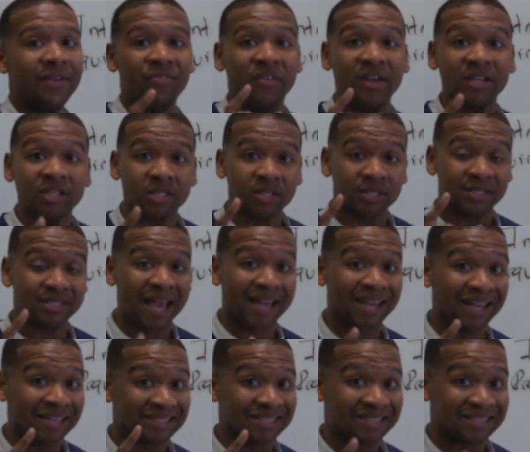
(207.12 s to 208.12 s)
in this
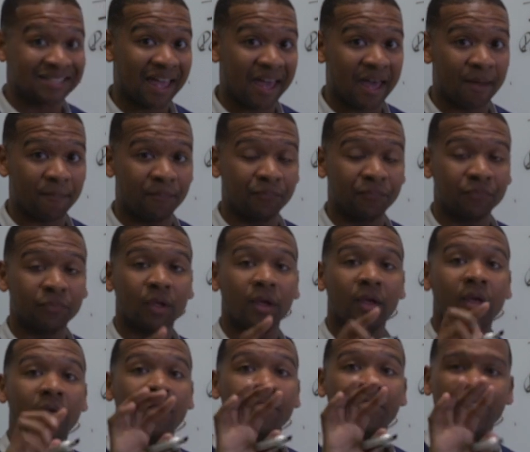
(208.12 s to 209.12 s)
second step,
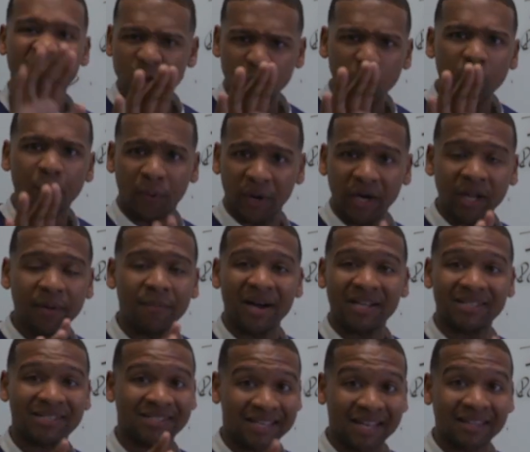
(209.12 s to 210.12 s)
this will pretty
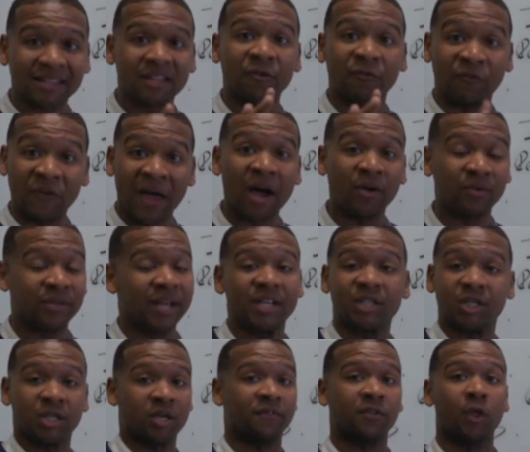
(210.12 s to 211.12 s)
much set the
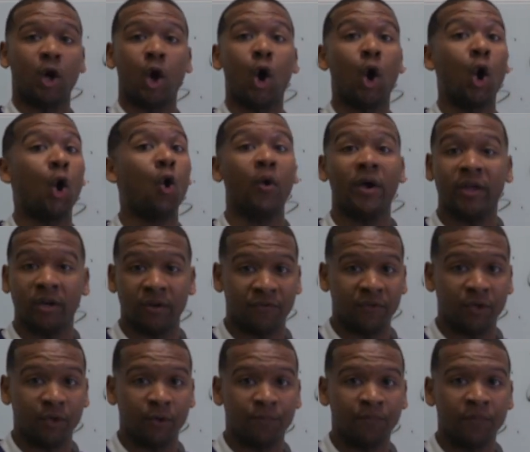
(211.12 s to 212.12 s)
foundation of the whole
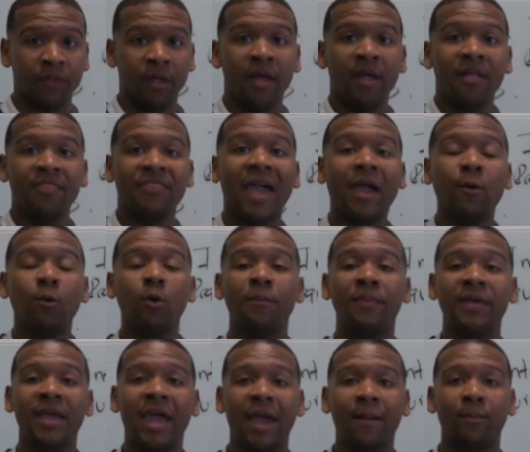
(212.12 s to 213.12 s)
interview. They will
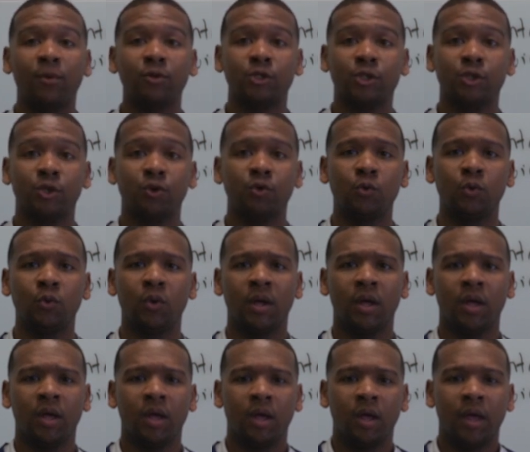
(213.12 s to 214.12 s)
be able to
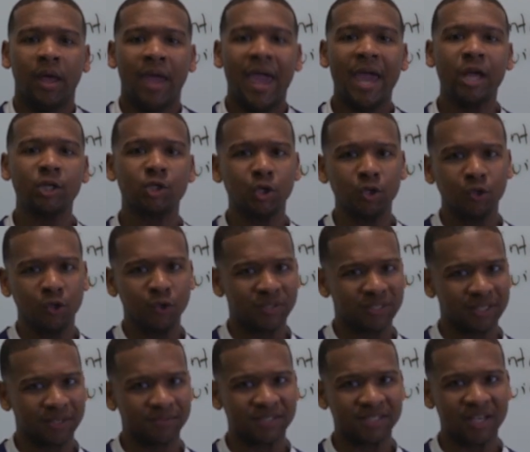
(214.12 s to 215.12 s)

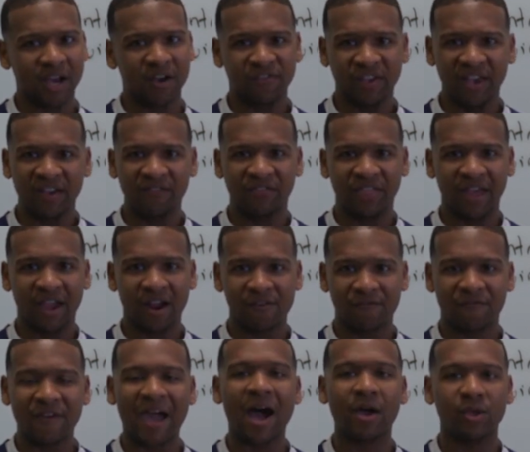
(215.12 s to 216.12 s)
introduce themselves, give
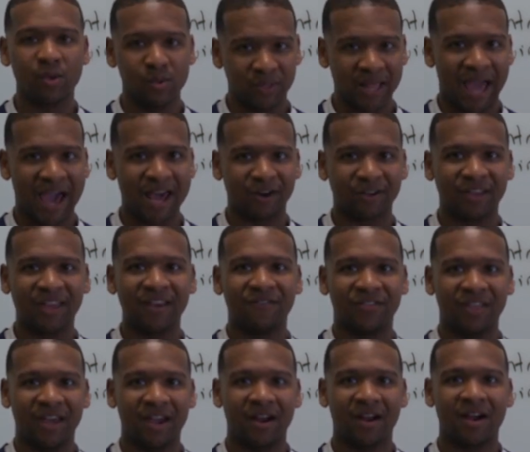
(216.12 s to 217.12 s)
their value ladder,
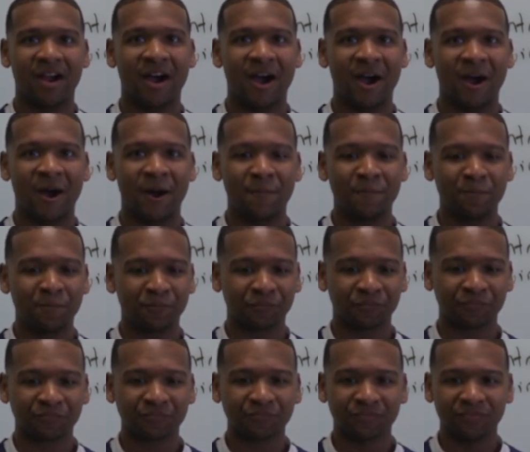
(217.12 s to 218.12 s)
give
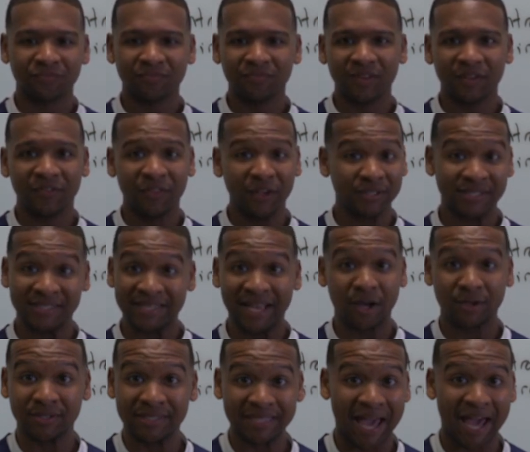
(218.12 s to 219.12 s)
their
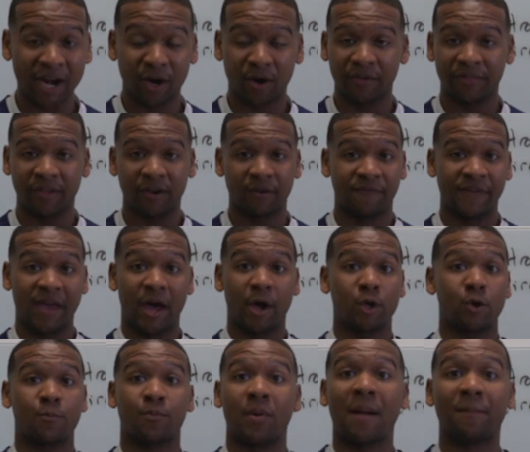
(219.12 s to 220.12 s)
sales ladder, their
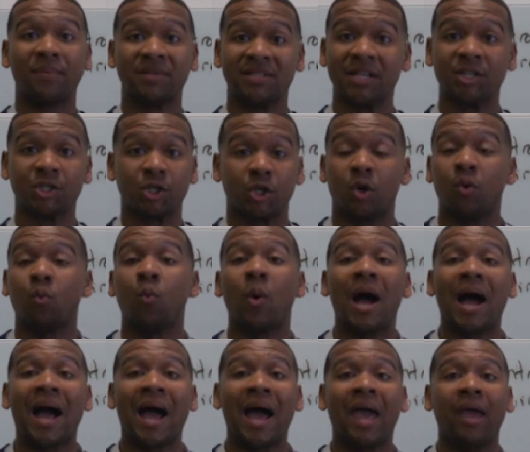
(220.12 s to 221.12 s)
value proposition on
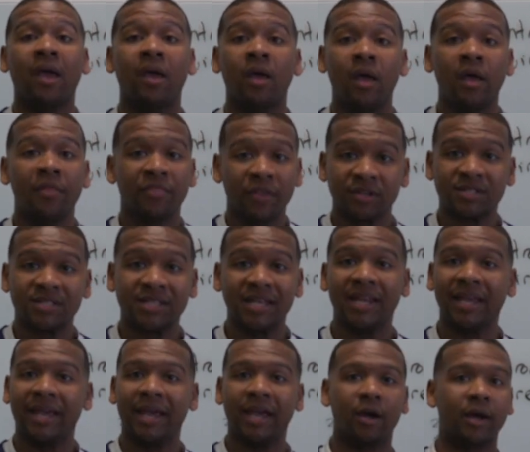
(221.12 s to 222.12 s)
why they're
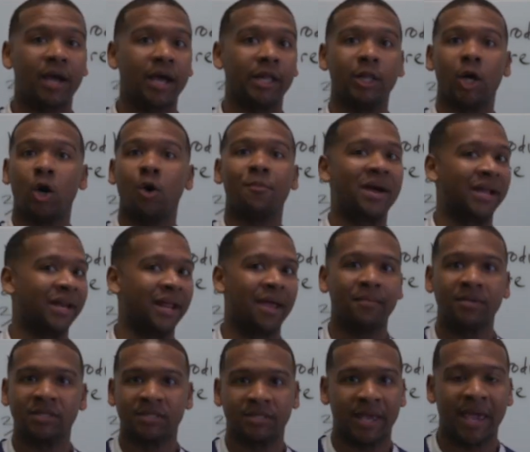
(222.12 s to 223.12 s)
sitting here. Hello, my
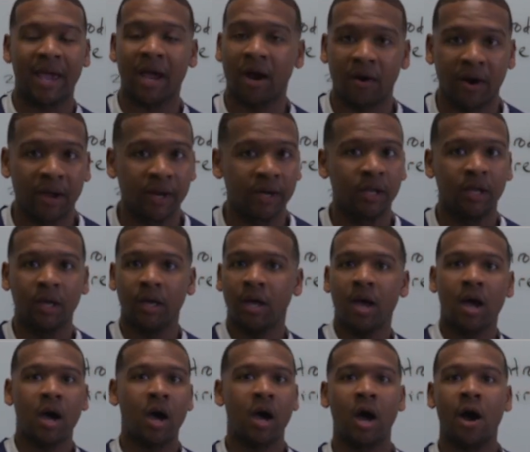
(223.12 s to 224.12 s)
name is Karen.
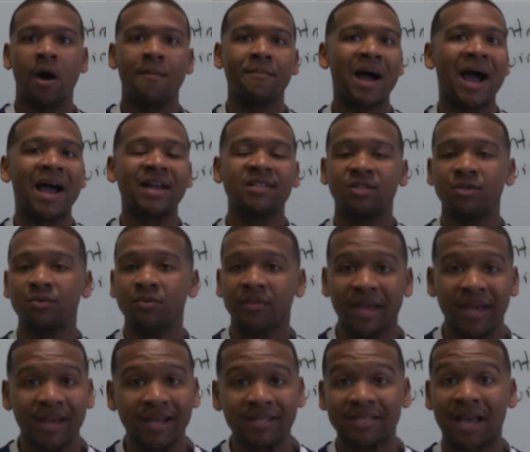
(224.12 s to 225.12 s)
I do
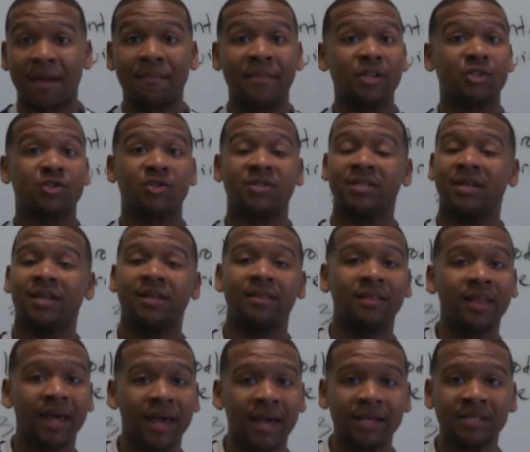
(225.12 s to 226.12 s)
this. I'm interested in
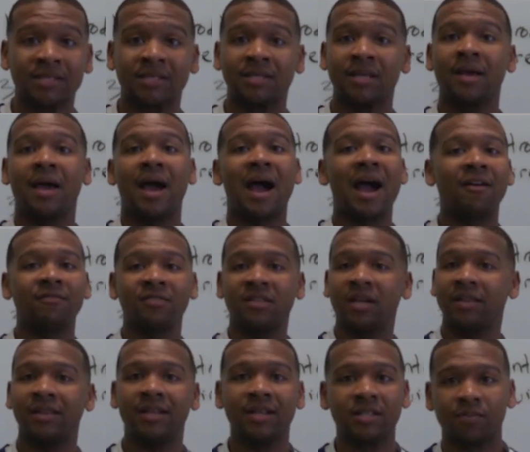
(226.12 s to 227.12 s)
this. I've
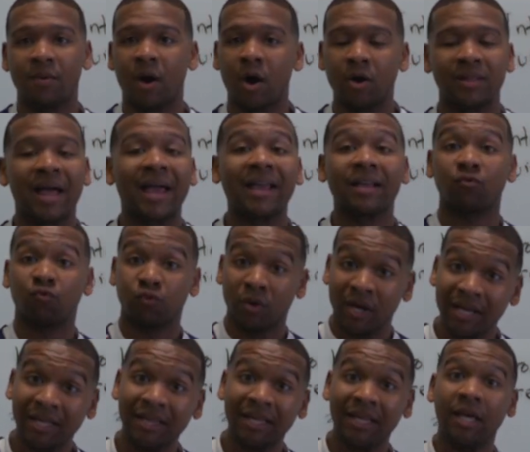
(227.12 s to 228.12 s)
done this.
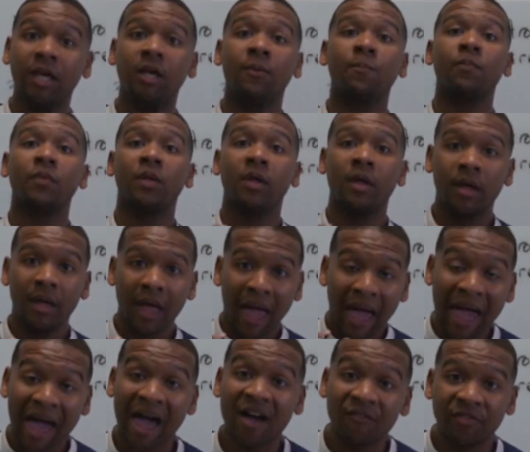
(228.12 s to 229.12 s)
Really
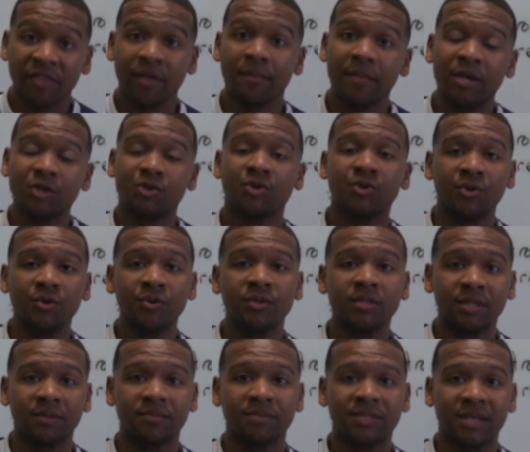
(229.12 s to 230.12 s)
have them
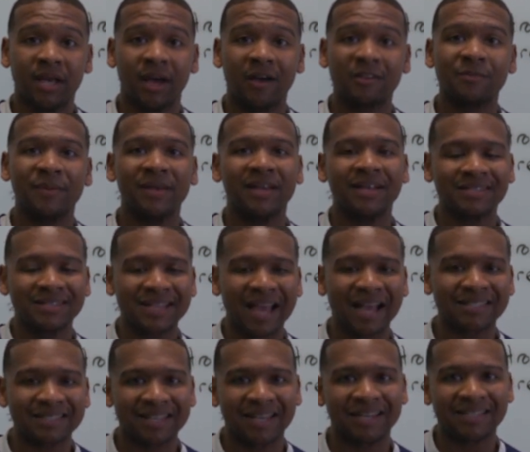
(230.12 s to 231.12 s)
introduce themselves, because
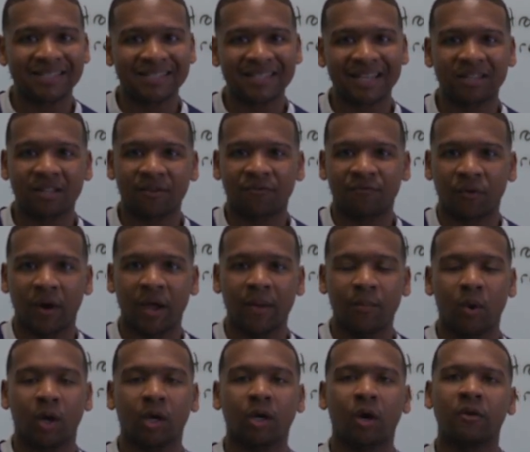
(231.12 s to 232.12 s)
that's going to set the
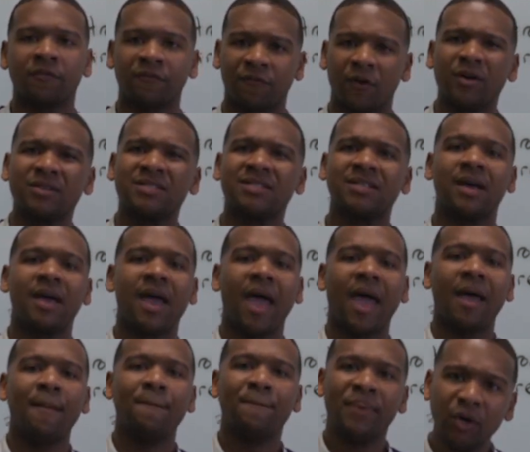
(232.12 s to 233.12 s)
framework on first
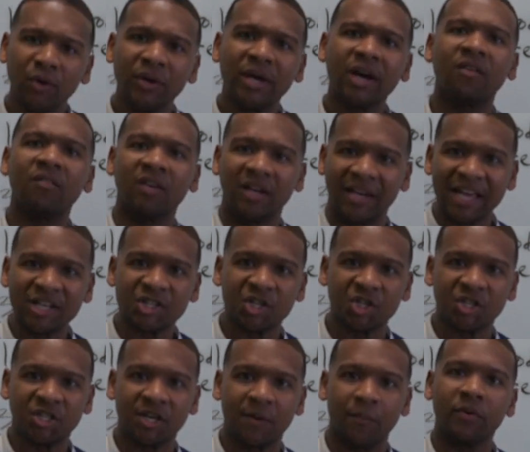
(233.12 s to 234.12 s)
building a
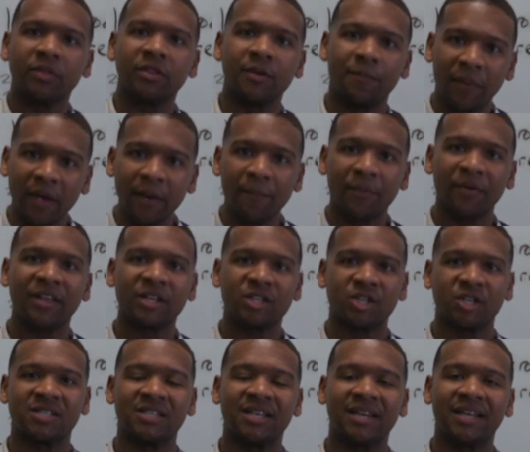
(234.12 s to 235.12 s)
relationship with the people that
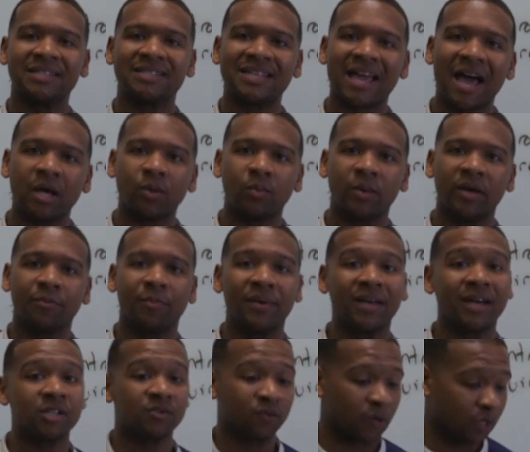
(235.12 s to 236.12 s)
you're sitting down with,
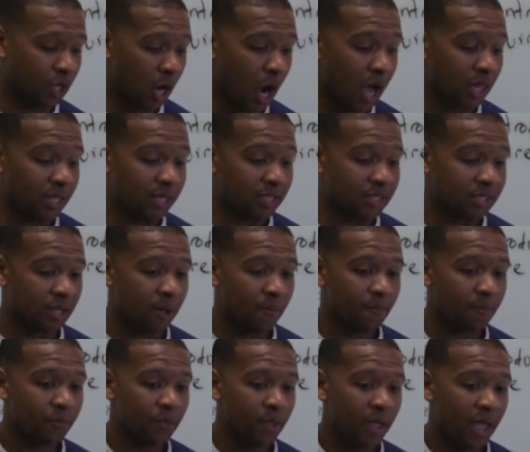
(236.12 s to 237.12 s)
because regardless
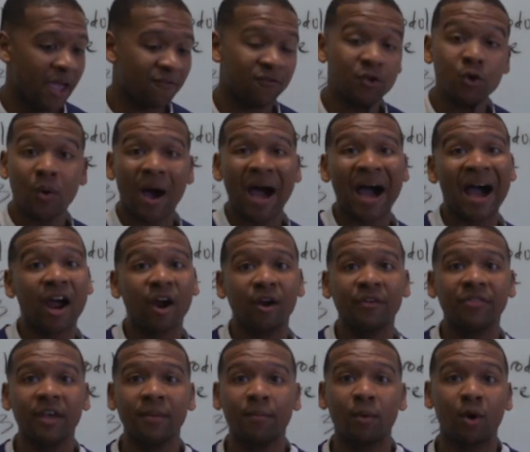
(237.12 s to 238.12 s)
if you
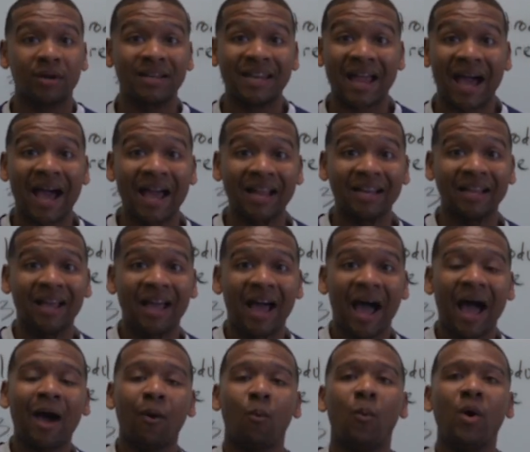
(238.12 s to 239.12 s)
hire them or not,
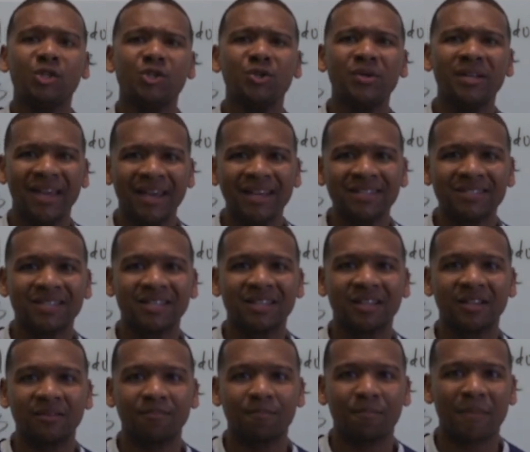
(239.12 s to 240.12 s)
I want you to get into
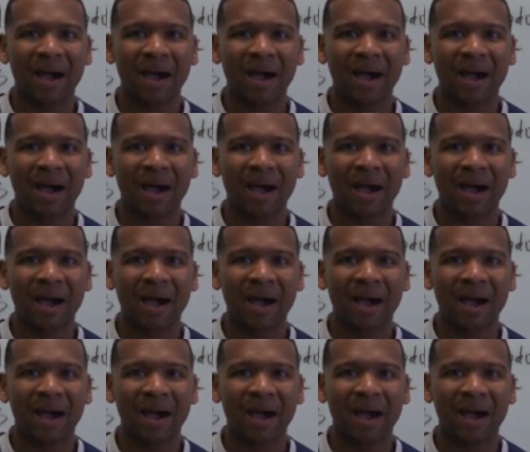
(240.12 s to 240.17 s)
the